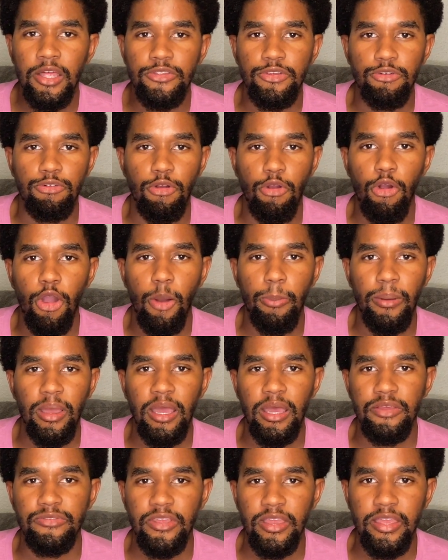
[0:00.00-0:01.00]
to grow up
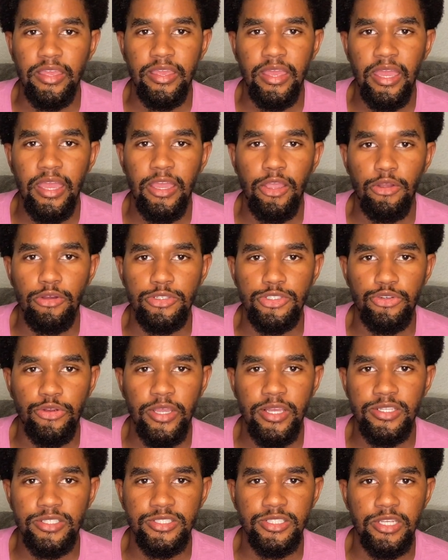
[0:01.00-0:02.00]
as a gay or
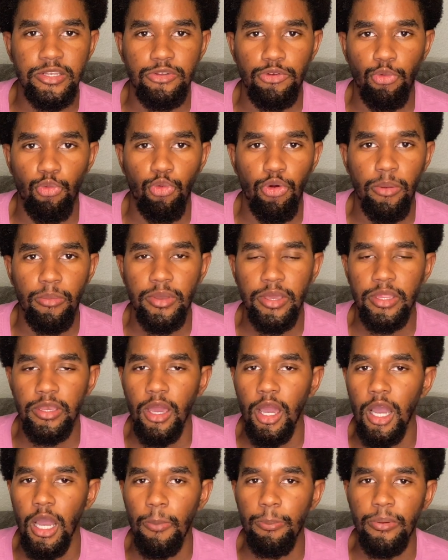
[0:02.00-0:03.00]
transgender
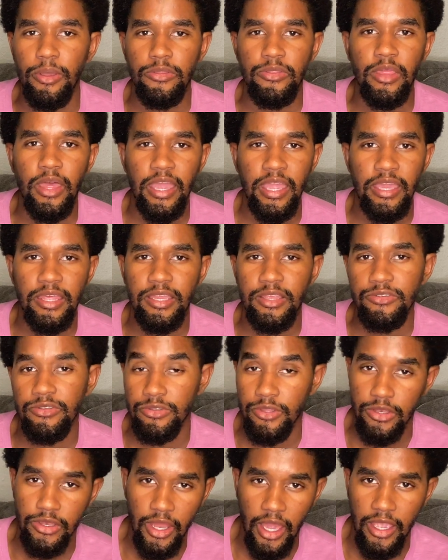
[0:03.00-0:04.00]
woman up in the 80s
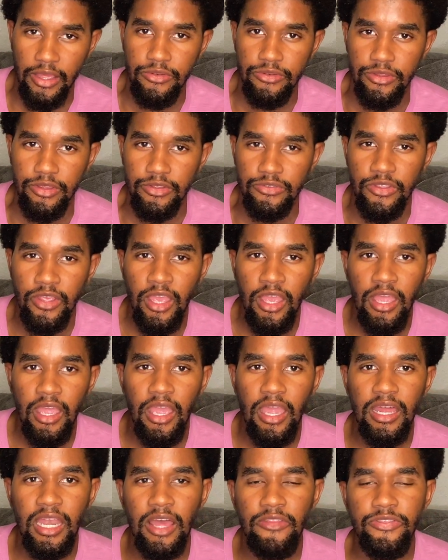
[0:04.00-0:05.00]
and the 90s.
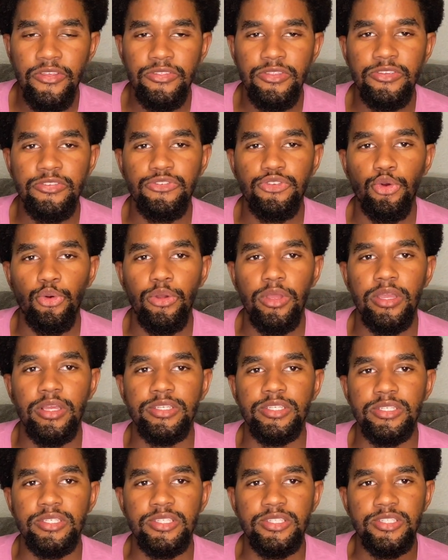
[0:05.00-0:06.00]
And I think this story
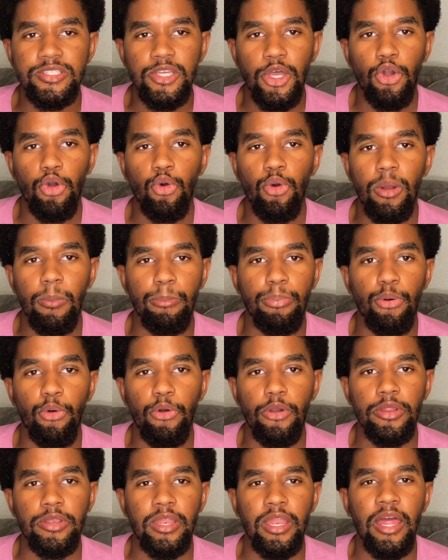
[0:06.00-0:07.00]
is just so
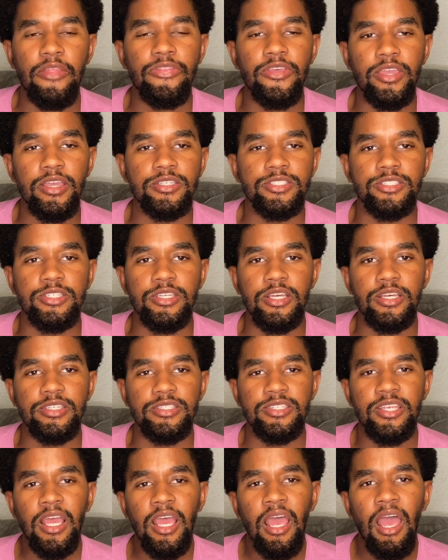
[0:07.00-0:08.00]
important. And I think it
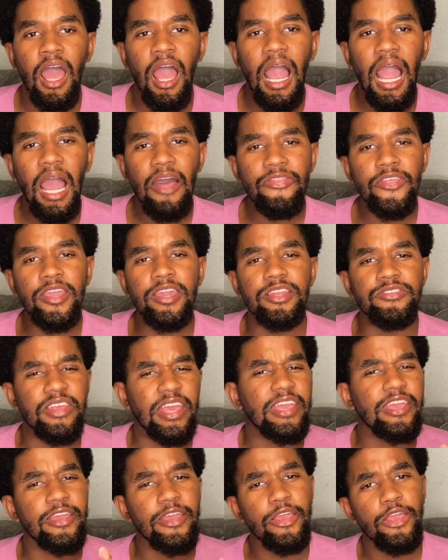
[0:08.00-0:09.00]
is a
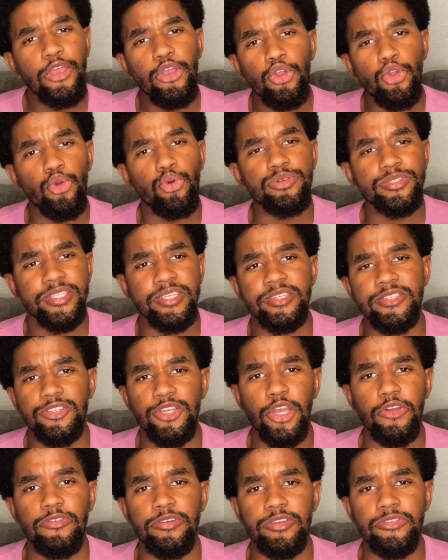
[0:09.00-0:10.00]
huge
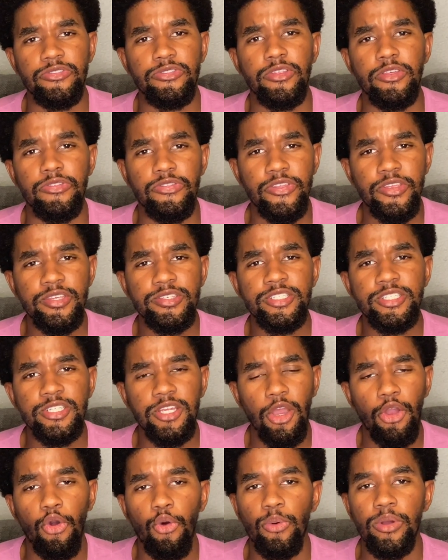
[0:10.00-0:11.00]
disservice that this
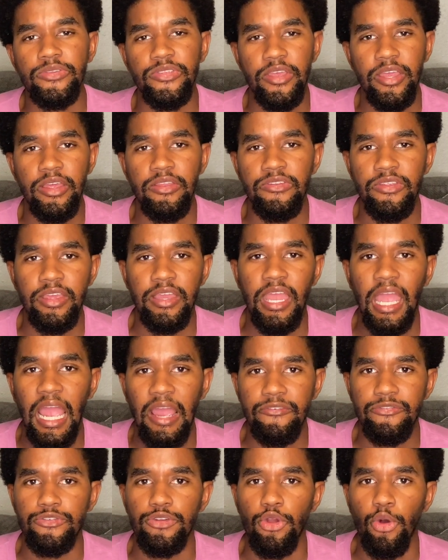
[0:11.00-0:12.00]
show is ending
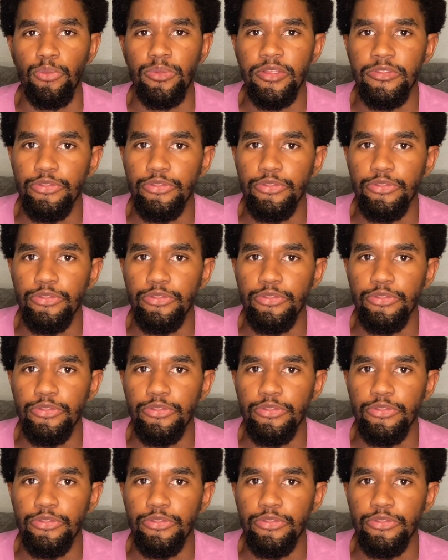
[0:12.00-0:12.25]
after only